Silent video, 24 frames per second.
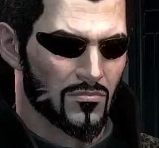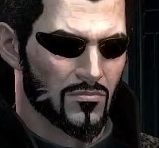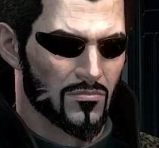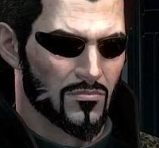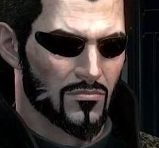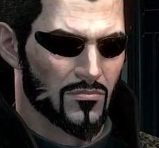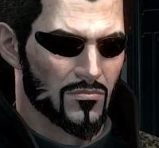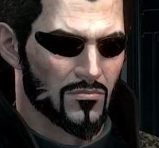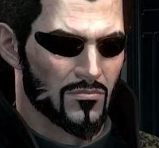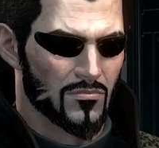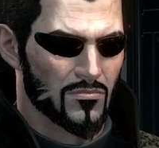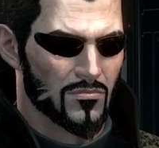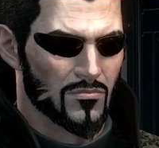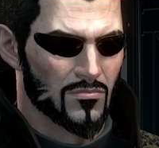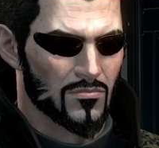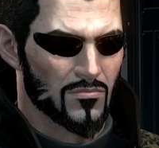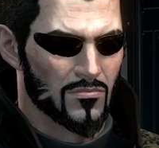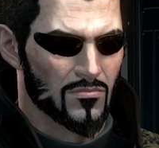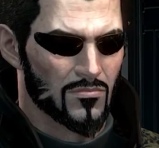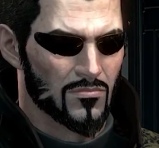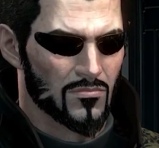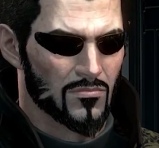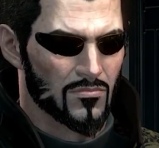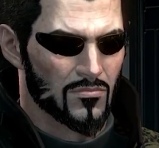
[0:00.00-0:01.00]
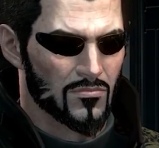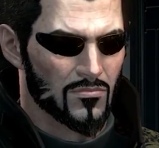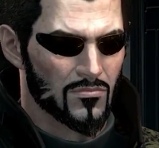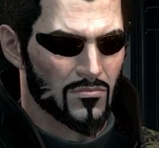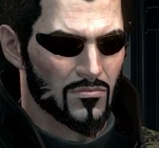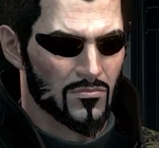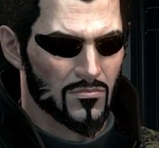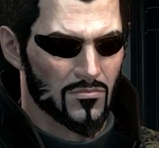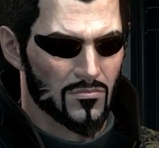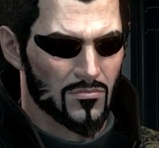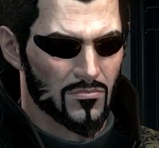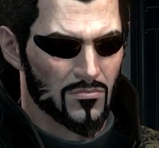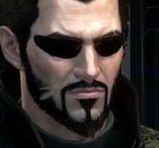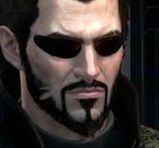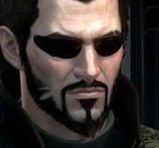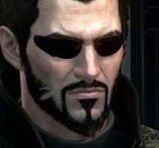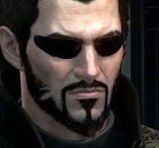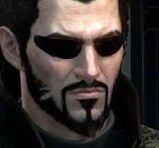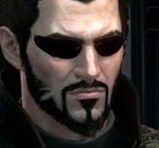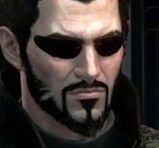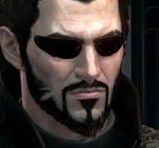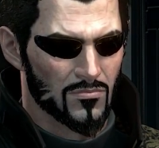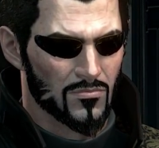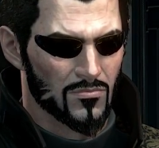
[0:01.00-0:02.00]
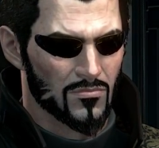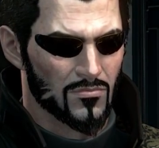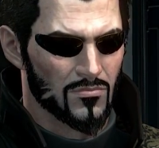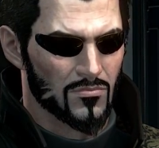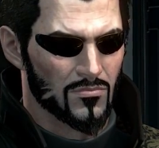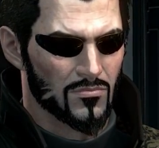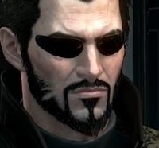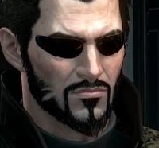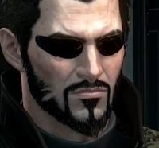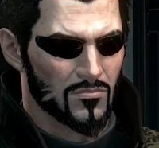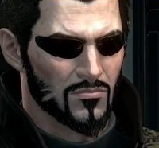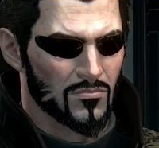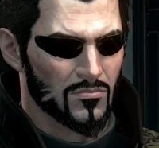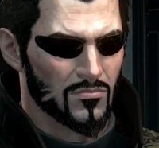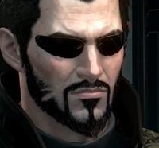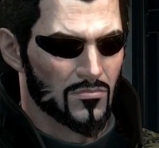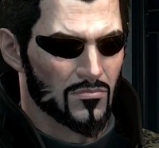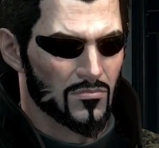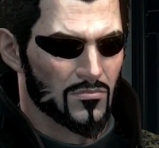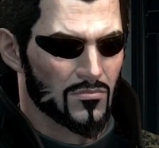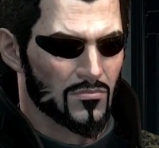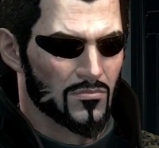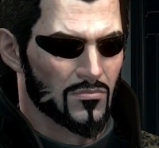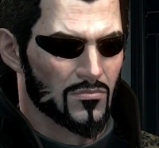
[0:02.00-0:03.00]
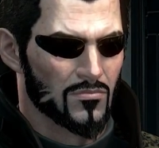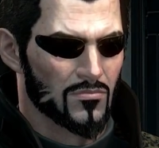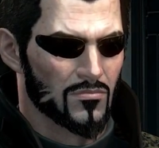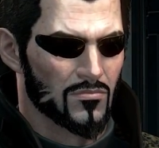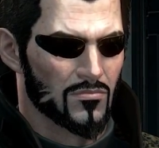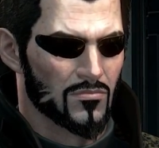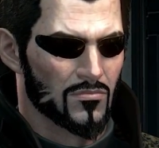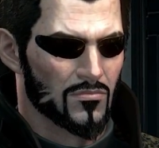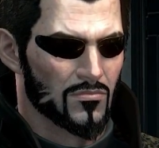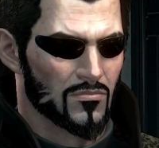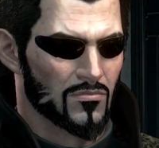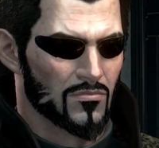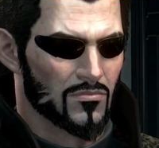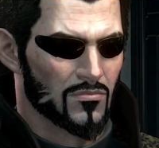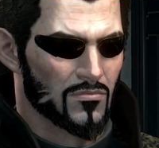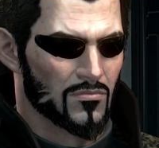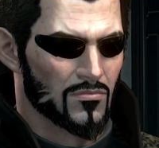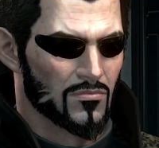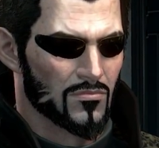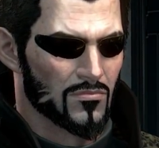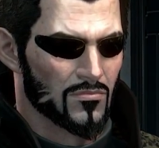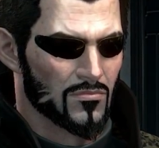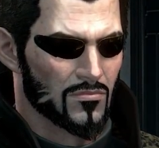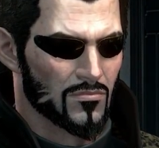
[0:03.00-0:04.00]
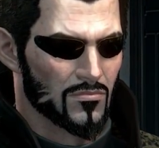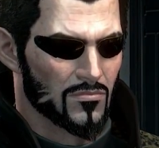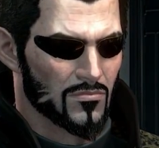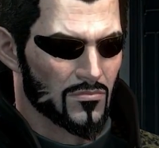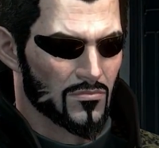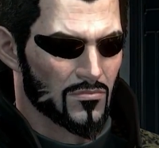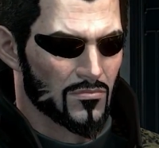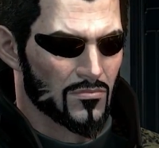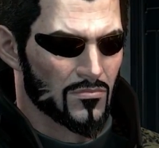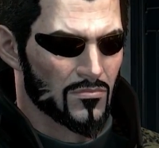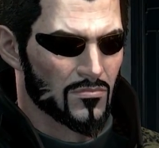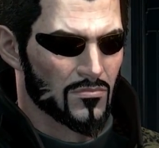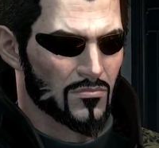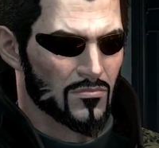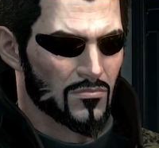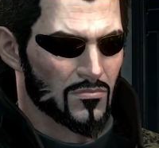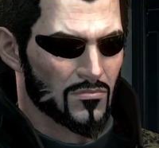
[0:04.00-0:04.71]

[no speech]